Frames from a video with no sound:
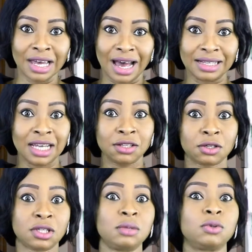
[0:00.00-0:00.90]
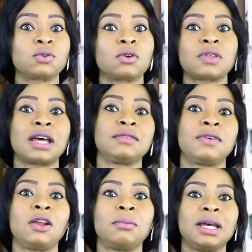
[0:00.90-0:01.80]
attain sustainable growth and
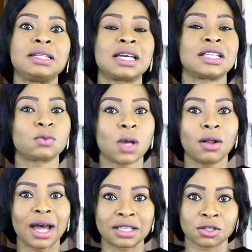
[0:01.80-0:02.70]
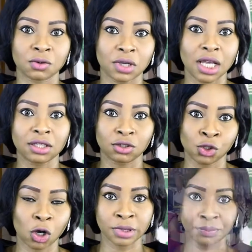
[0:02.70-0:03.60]
development, as well as create
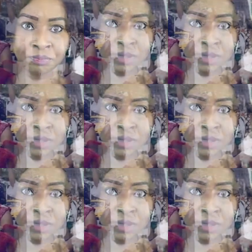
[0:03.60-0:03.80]
jobs.